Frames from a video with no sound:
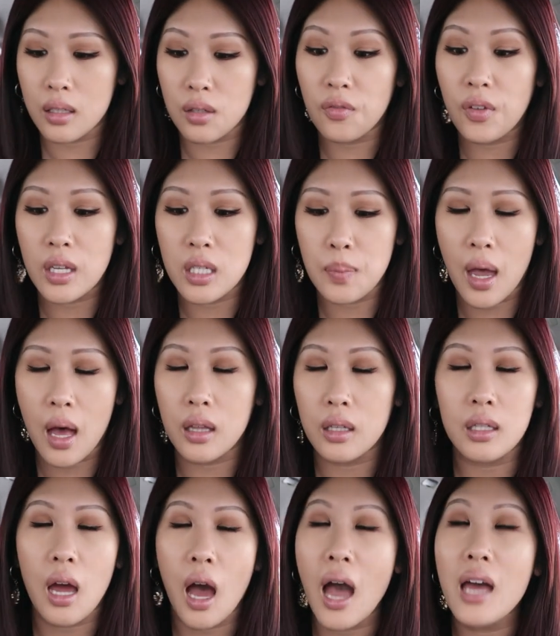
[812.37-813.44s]
It's a face
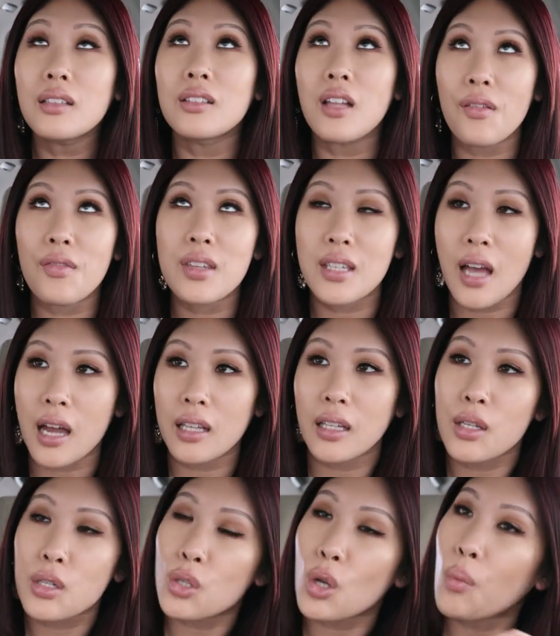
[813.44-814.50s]
palette. I love this
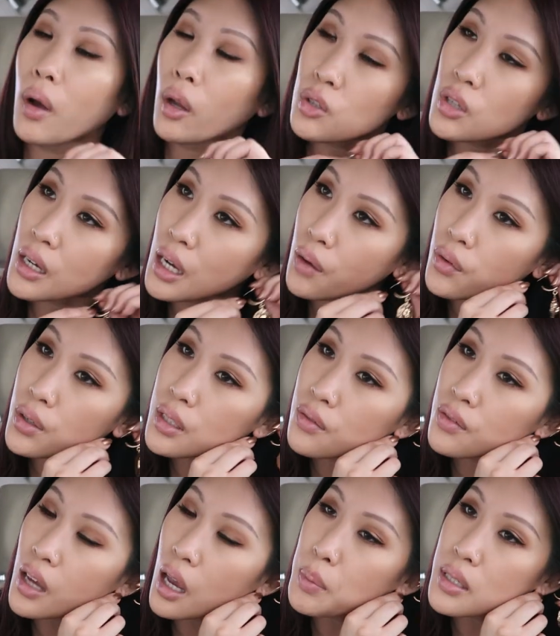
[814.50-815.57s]
highlight so much. I never did
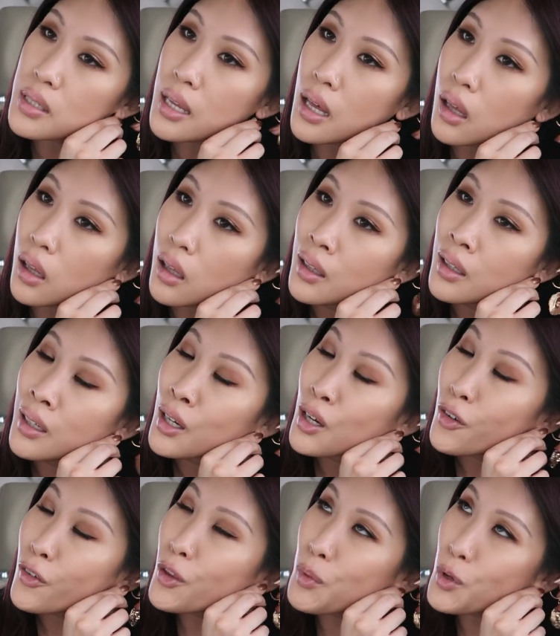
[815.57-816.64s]
a VIB sale
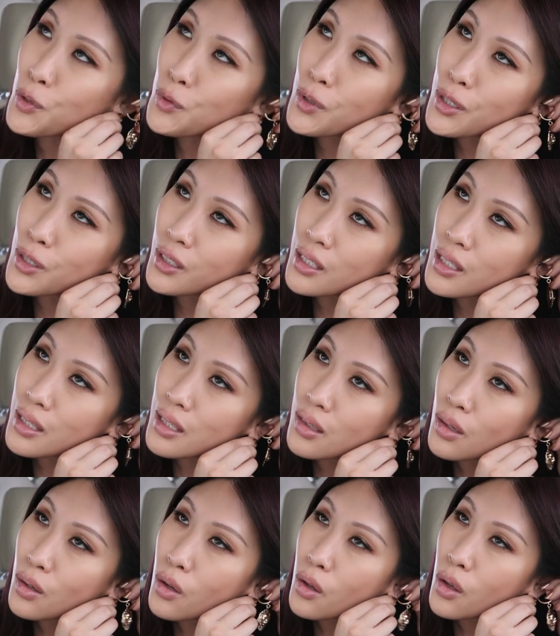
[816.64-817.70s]
for the most recent
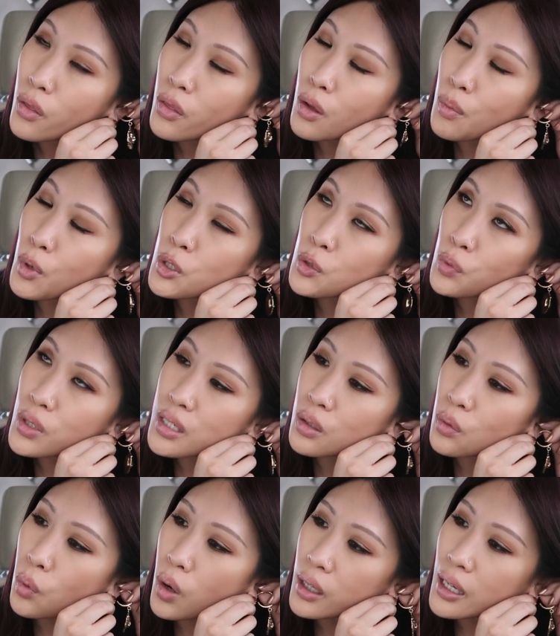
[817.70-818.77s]
the most
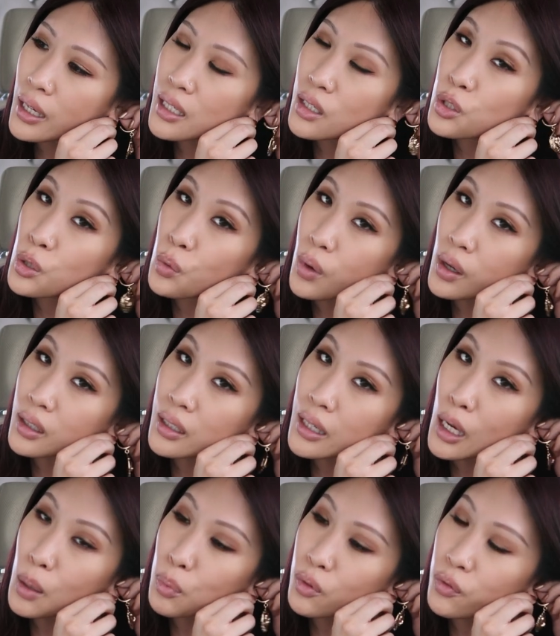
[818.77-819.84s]
recent one. I didn't do one in
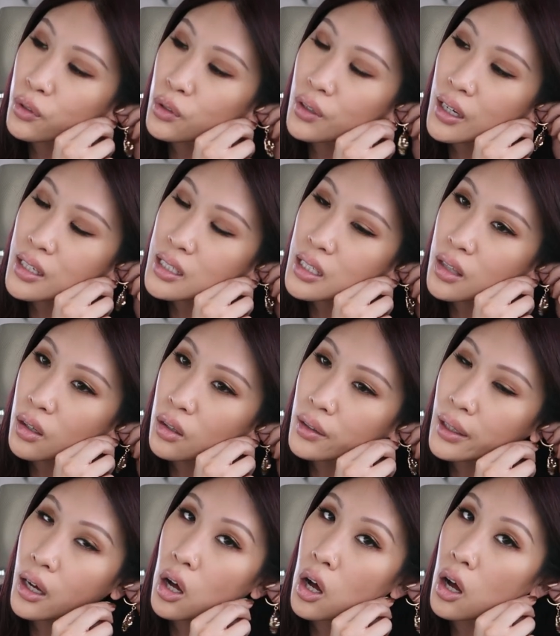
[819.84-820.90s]
April for you guys either,
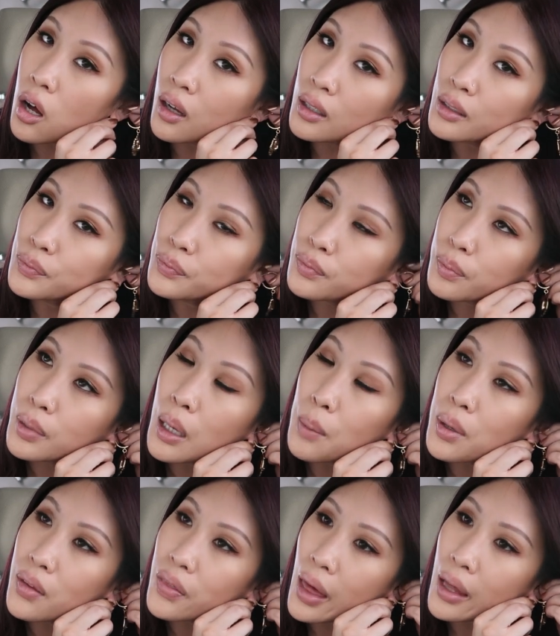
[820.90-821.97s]
like a haul, but I
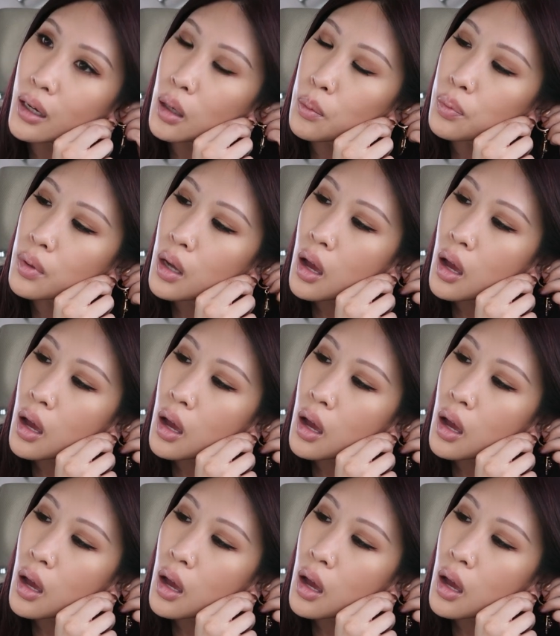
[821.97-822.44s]
picked that up.